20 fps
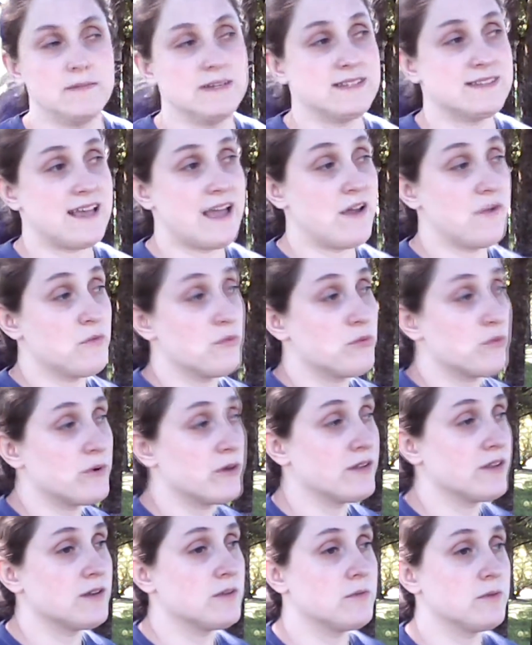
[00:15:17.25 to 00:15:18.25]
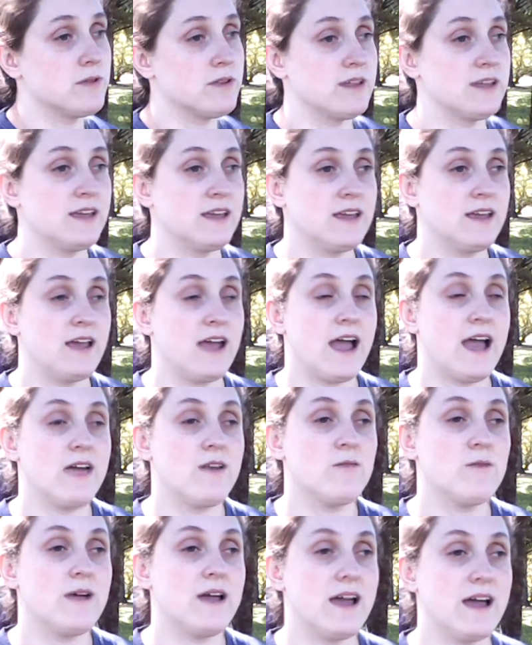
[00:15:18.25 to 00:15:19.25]
Is I really, really, I
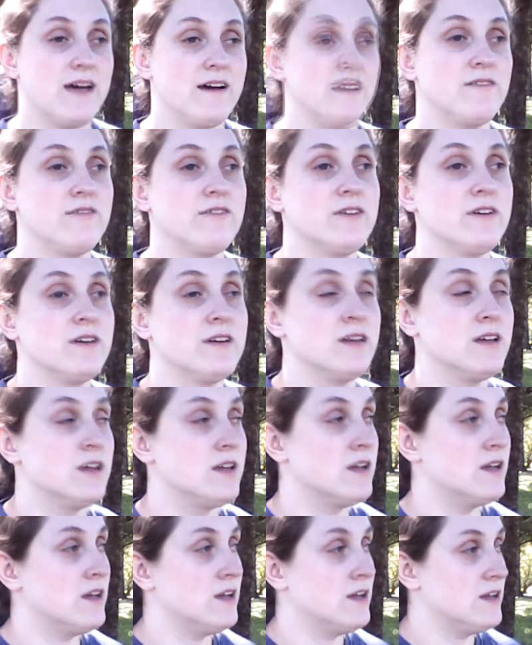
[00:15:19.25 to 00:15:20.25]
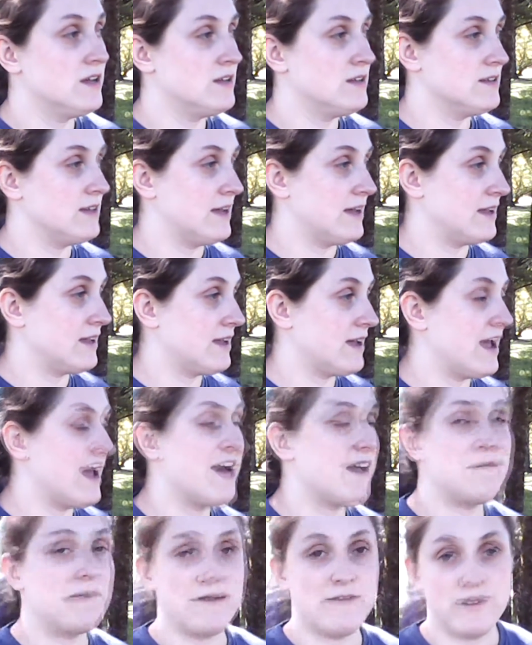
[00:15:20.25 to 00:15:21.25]
don't have I
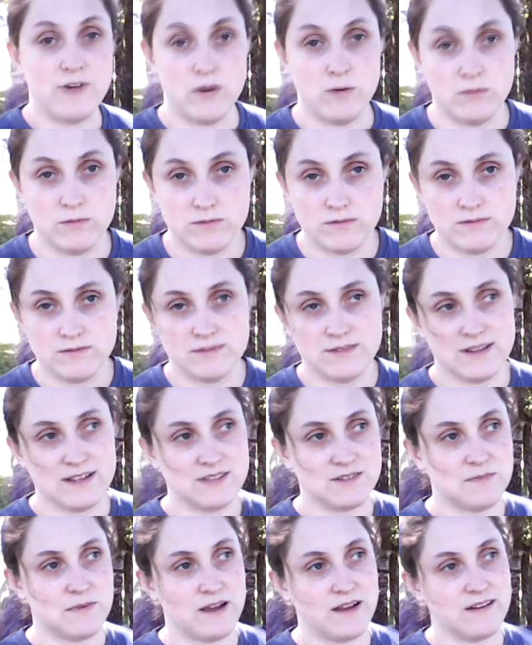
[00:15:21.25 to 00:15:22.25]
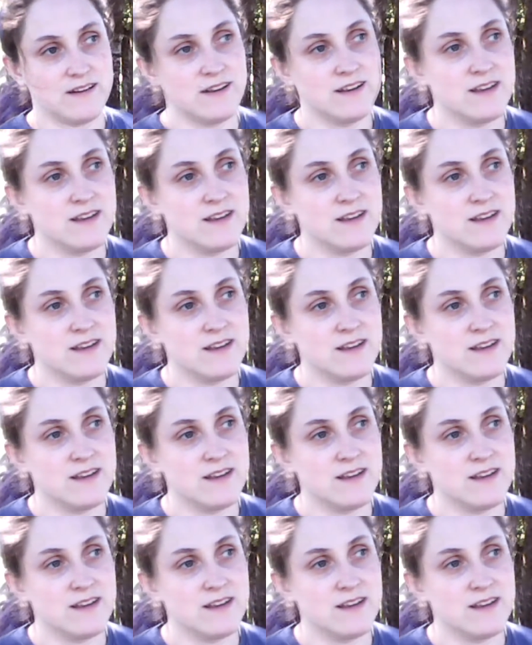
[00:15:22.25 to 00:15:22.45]
have my phone. That's about